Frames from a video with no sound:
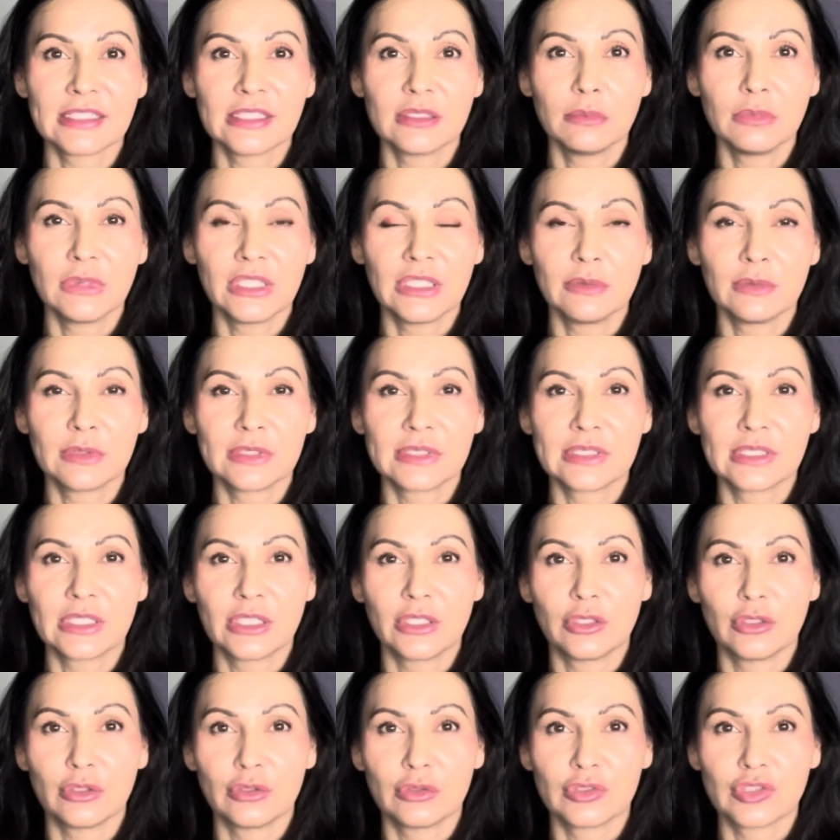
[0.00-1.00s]
to me was
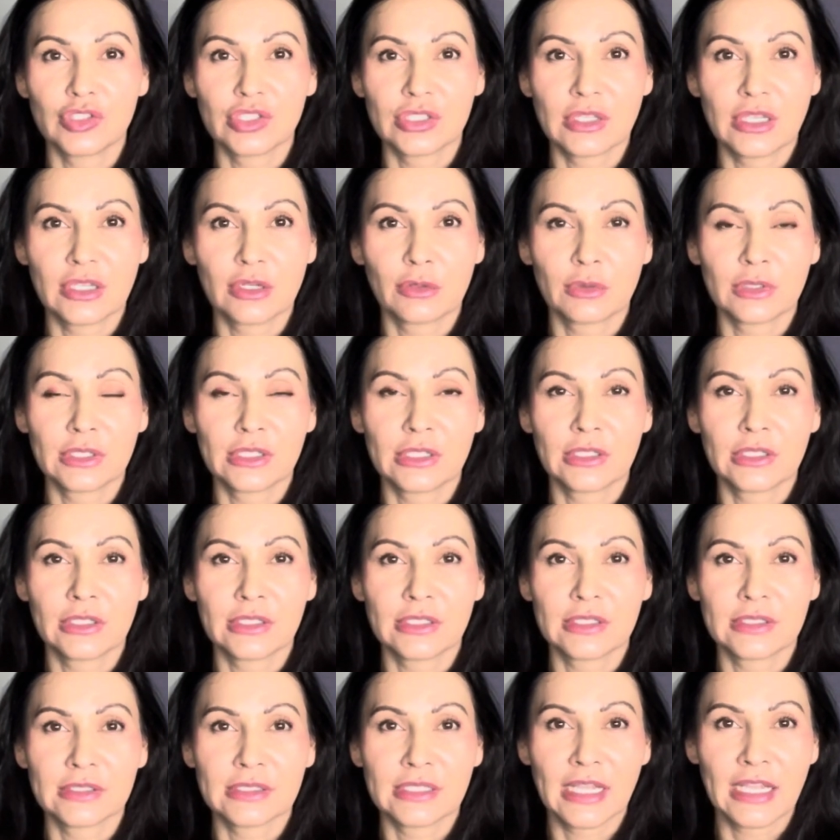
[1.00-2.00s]
huge. There were
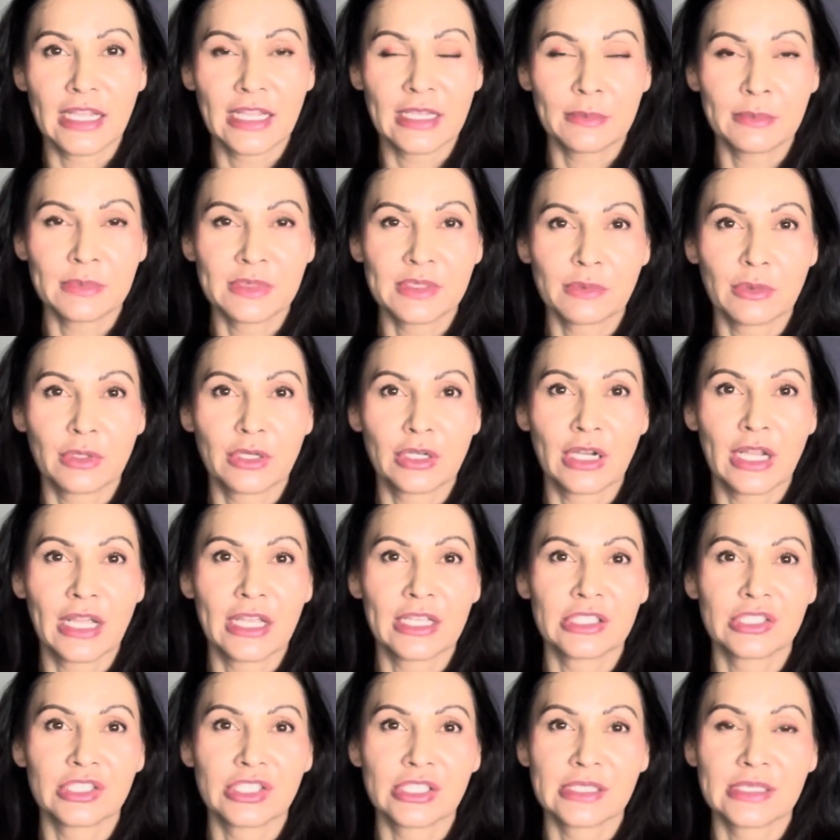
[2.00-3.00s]
times where I
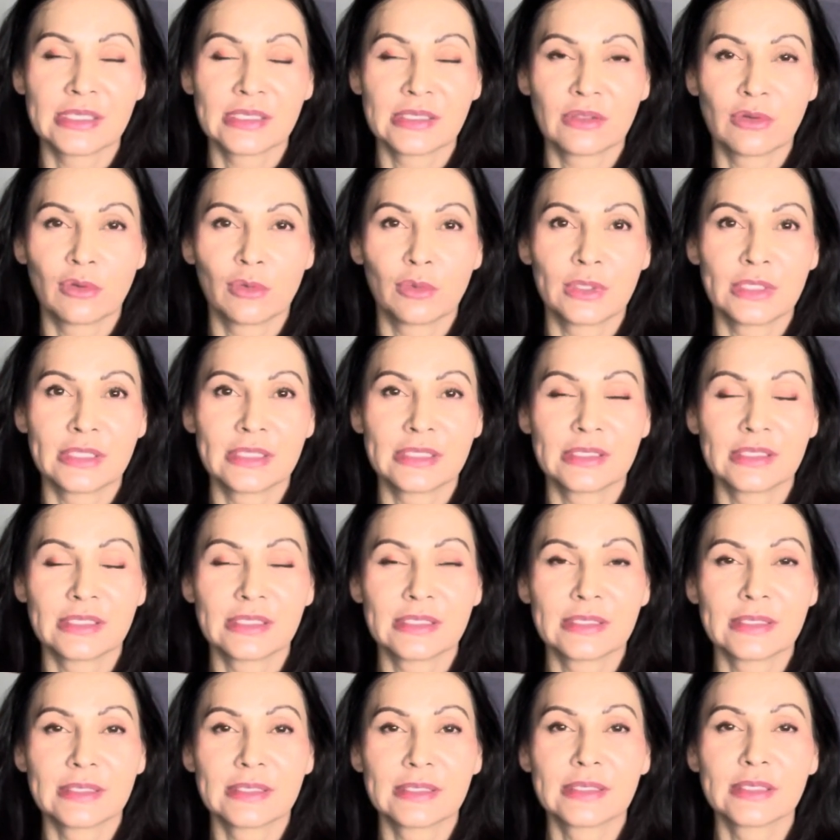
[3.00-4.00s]
was
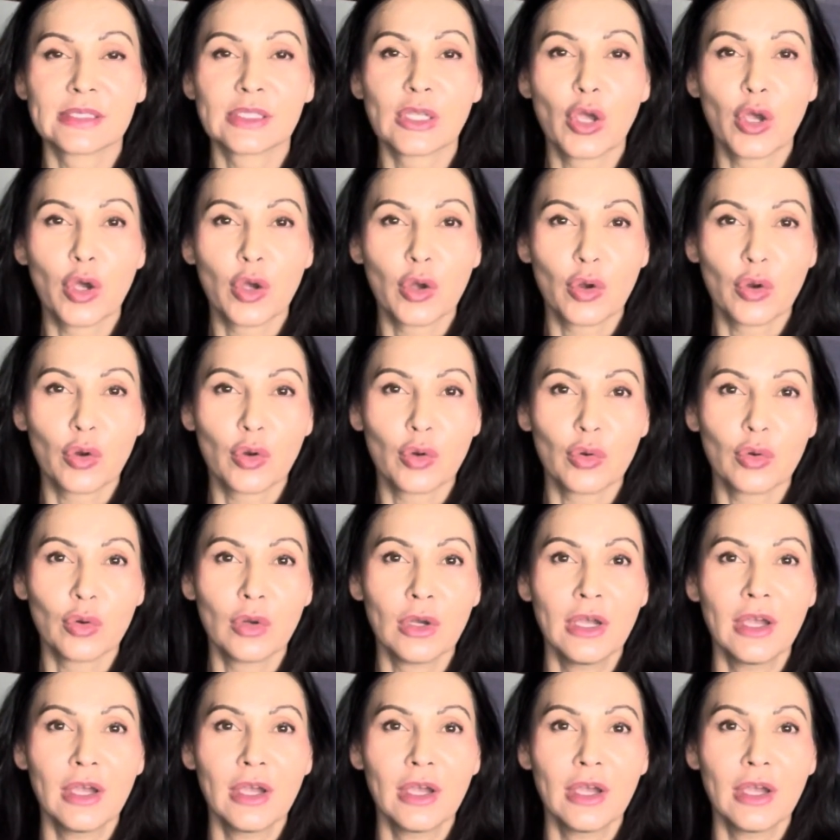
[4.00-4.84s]
so